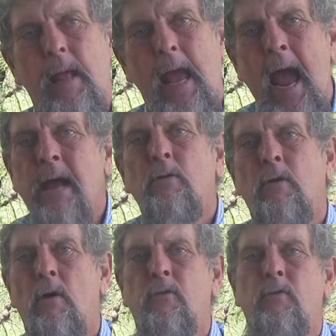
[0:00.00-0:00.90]

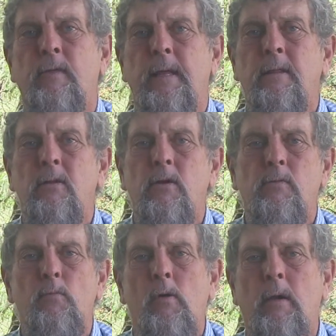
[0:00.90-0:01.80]
agriculture that
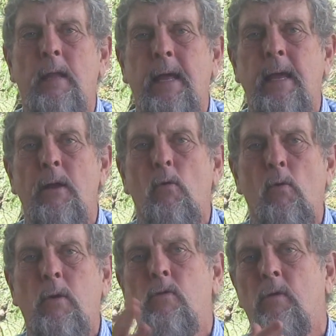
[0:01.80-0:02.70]
looks more like an
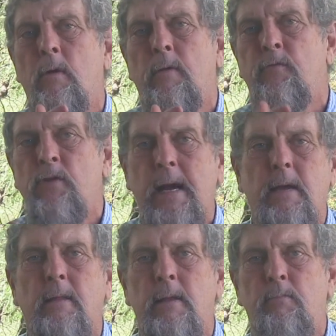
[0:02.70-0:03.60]
orchard of
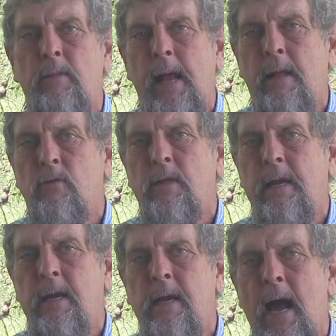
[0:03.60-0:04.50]
succulent plants
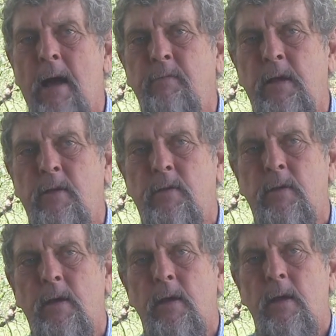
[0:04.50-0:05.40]
like
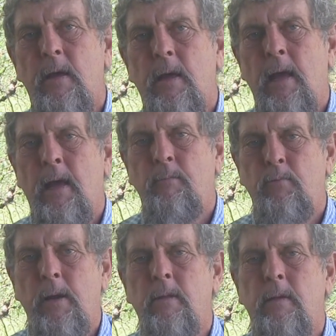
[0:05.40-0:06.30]
agaves and
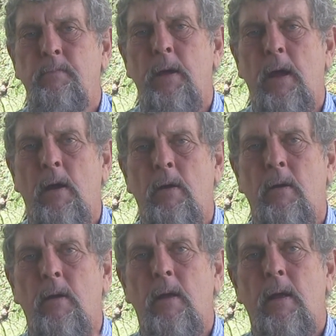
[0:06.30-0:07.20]
prickly
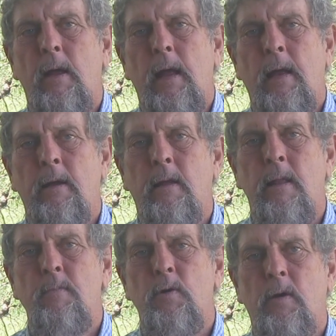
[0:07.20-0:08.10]
pear and columnar